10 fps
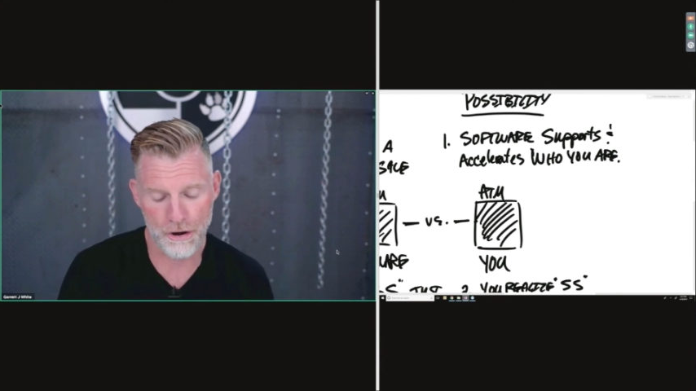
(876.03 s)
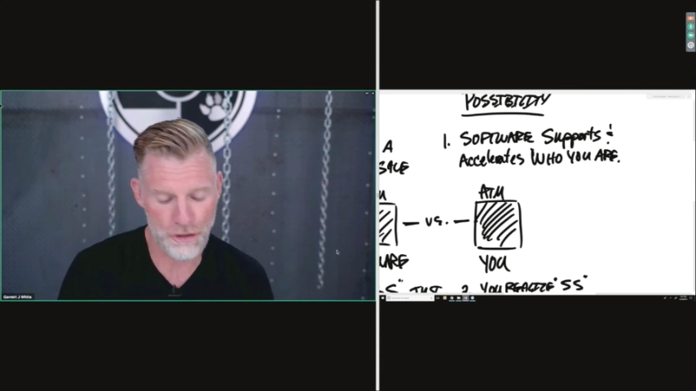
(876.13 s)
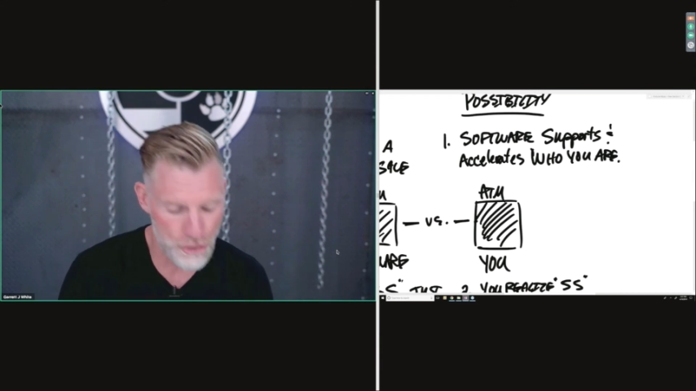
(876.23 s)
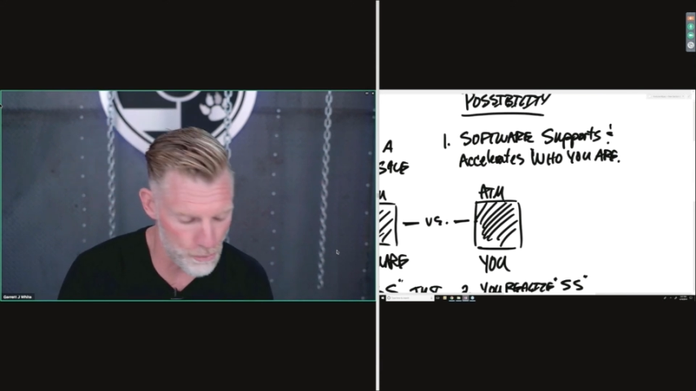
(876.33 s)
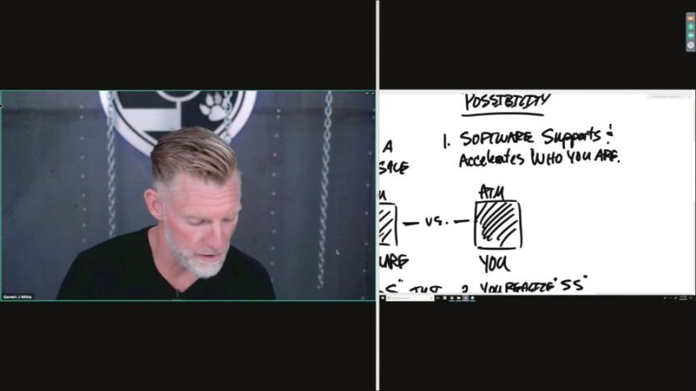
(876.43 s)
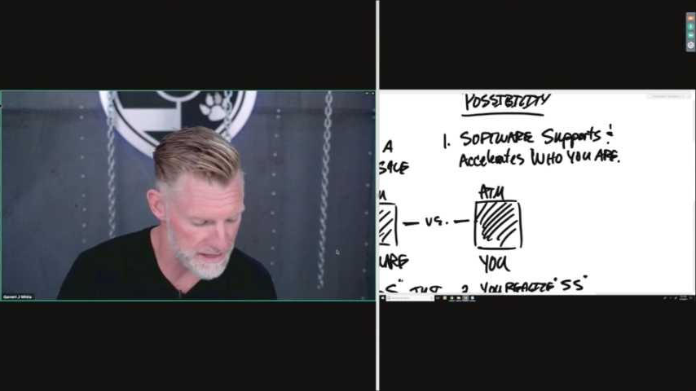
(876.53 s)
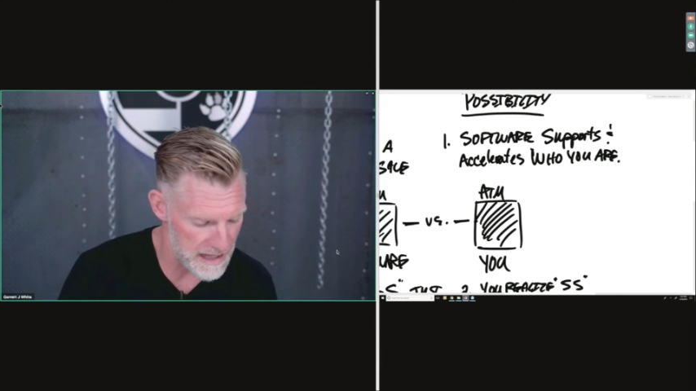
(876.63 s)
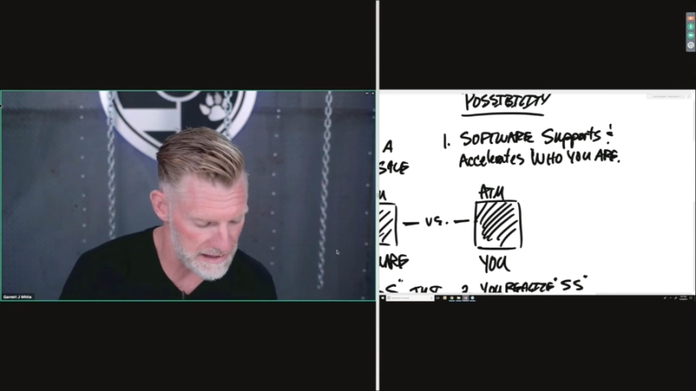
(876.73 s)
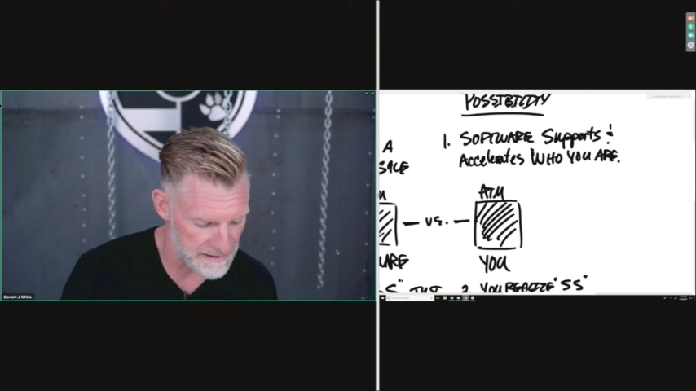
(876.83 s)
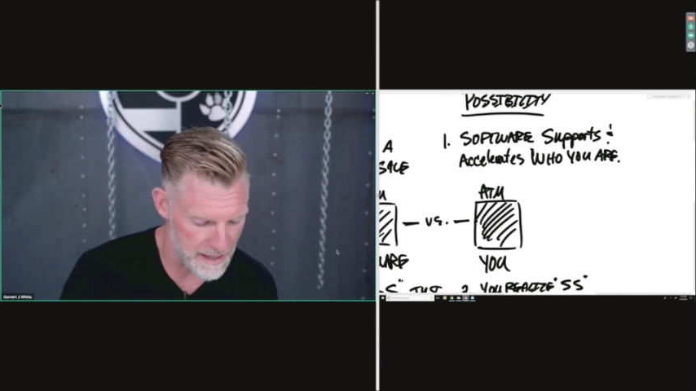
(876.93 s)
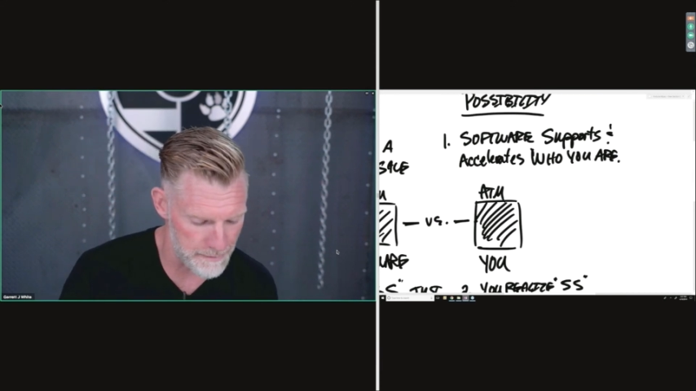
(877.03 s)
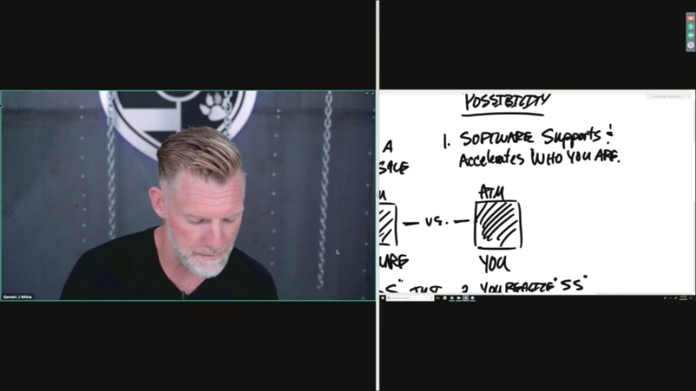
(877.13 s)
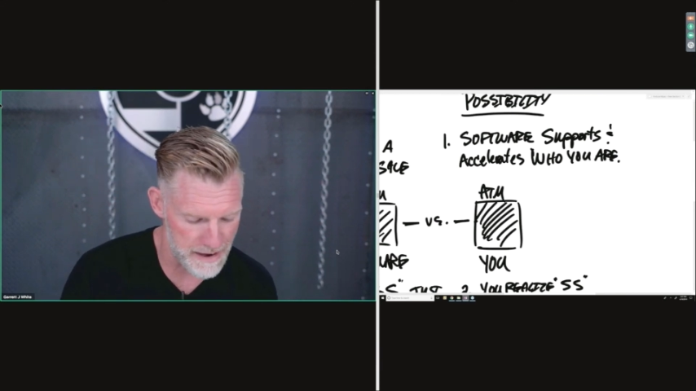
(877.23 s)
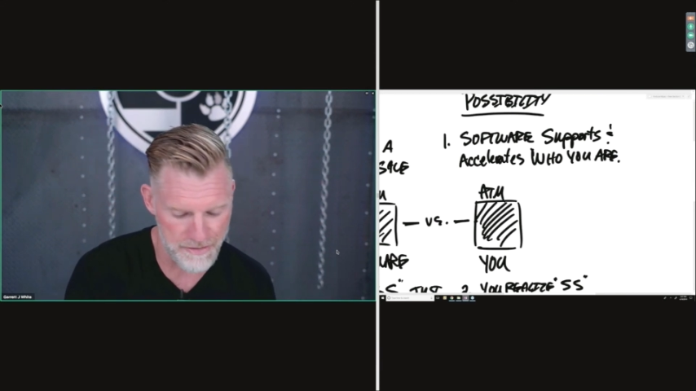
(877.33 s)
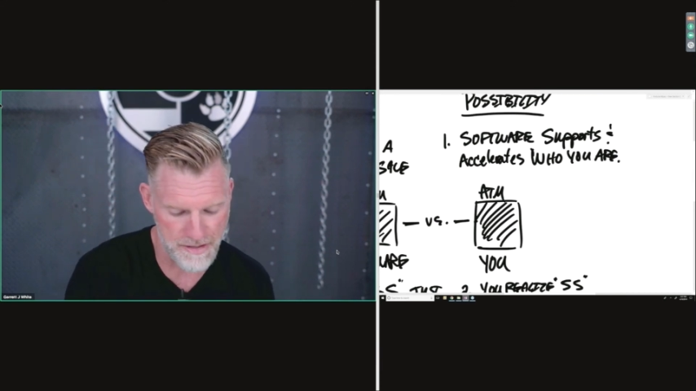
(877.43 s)
You are the ATM,
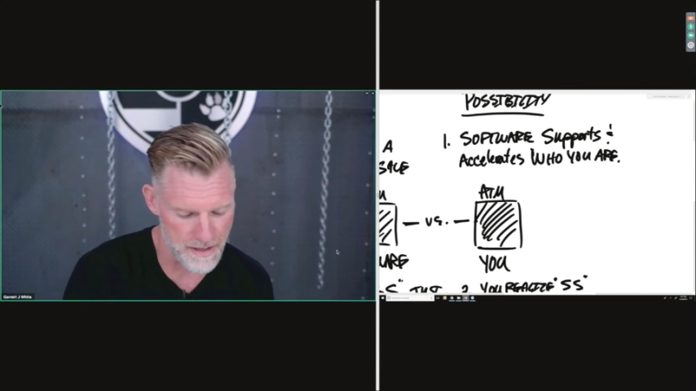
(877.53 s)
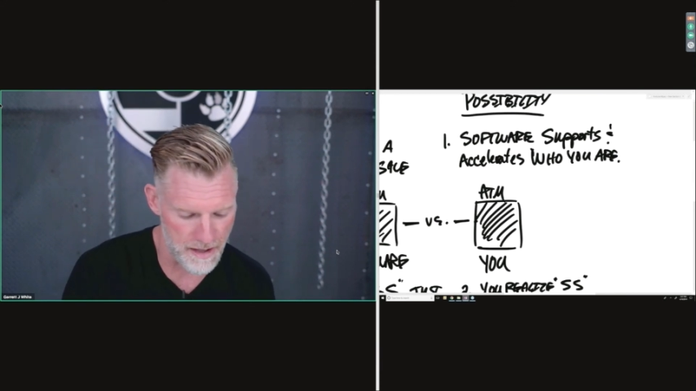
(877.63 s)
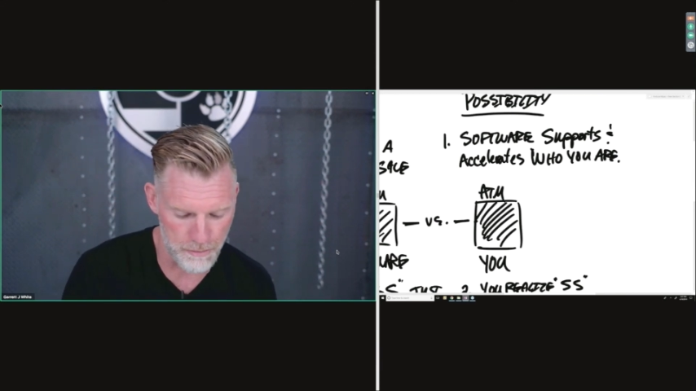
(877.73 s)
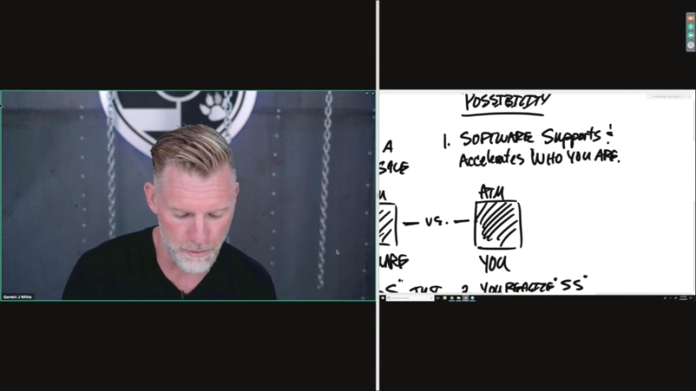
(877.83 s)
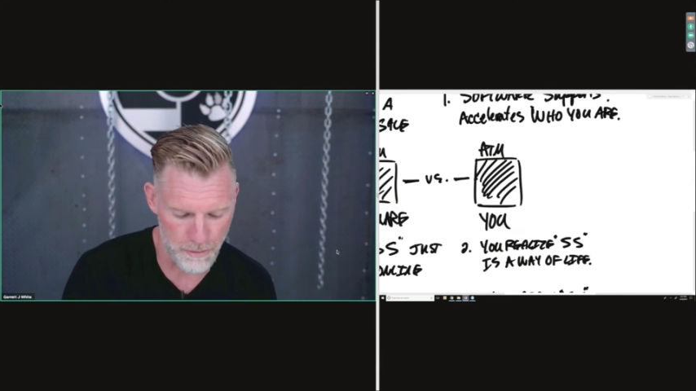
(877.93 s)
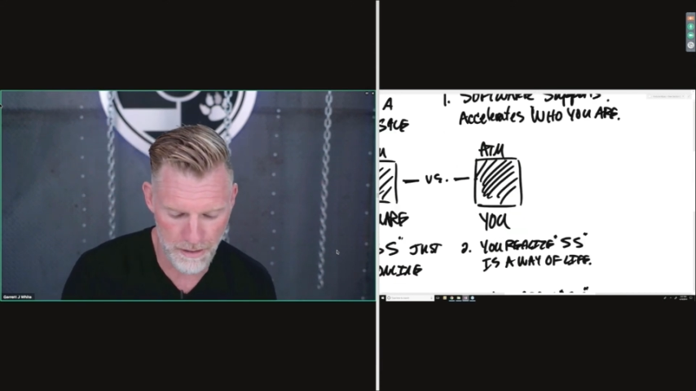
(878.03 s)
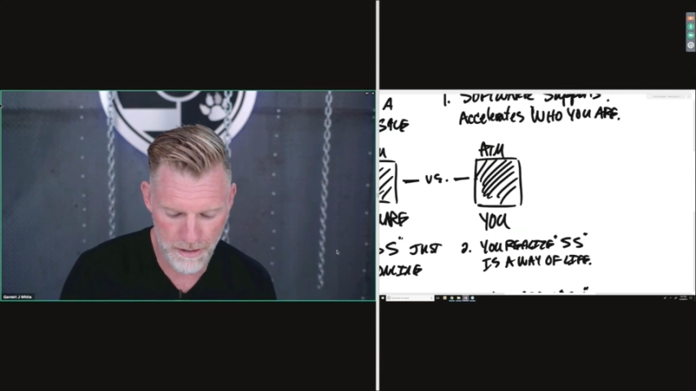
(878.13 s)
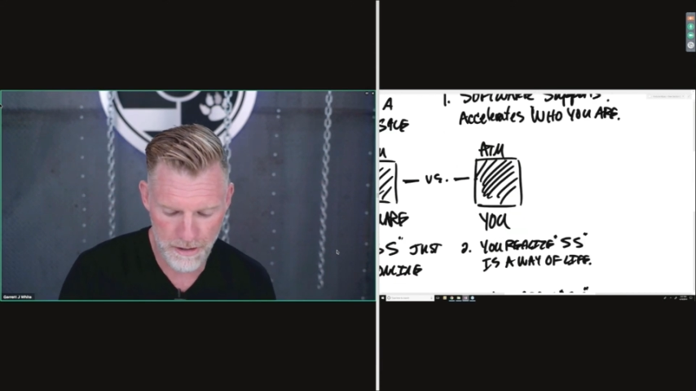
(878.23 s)
not the software.